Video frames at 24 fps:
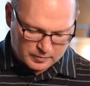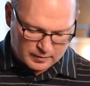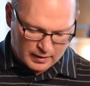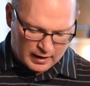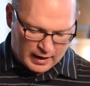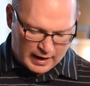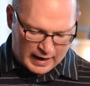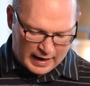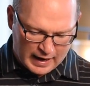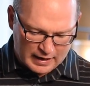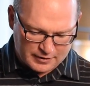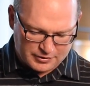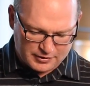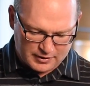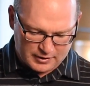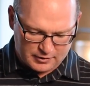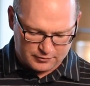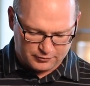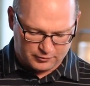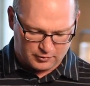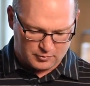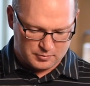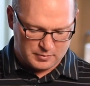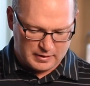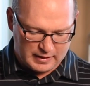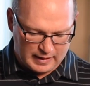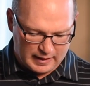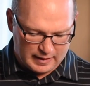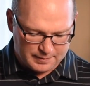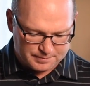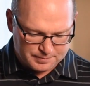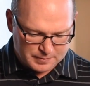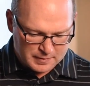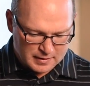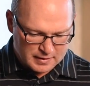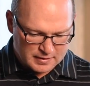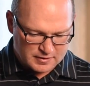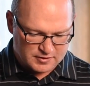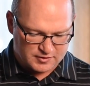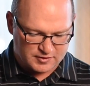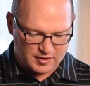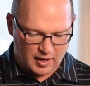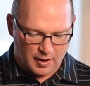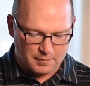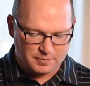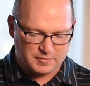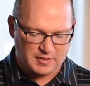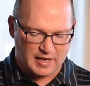I think for me,
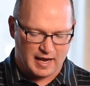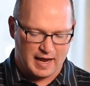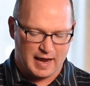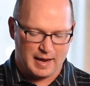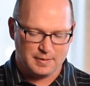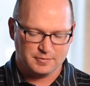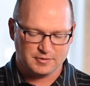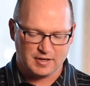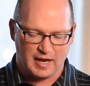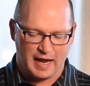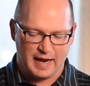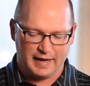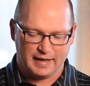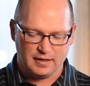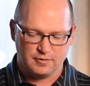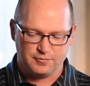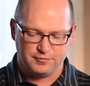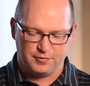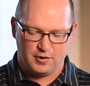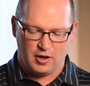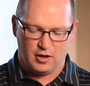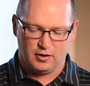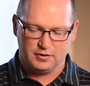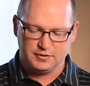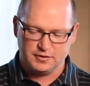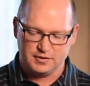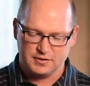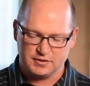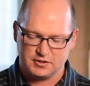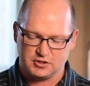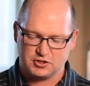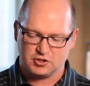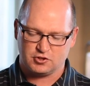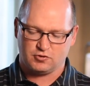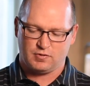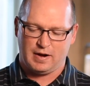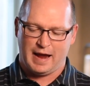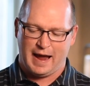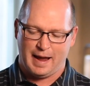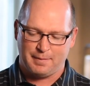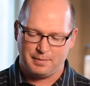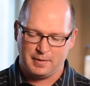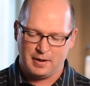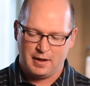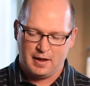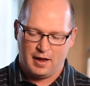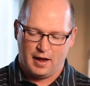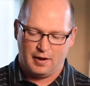sometimes I can fall into this
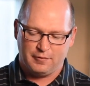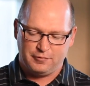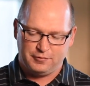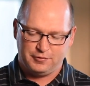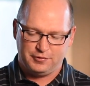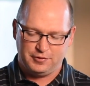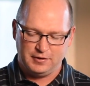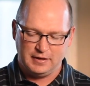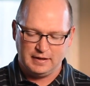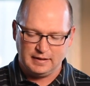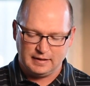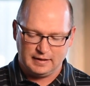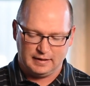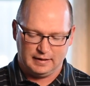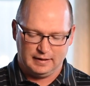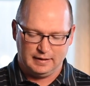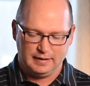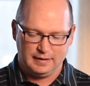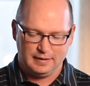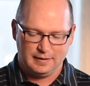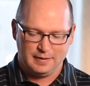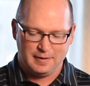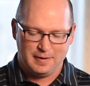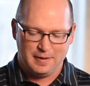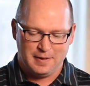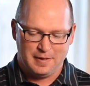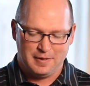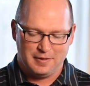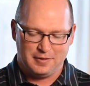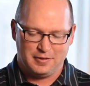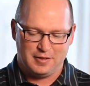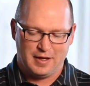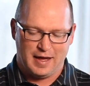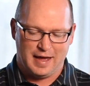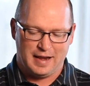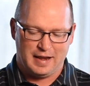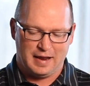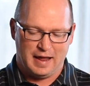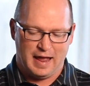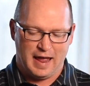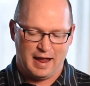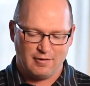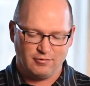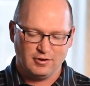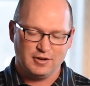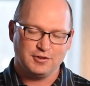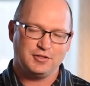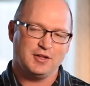trap of thinking that
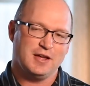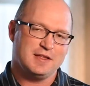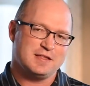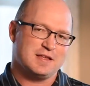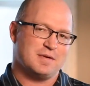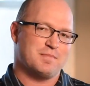everything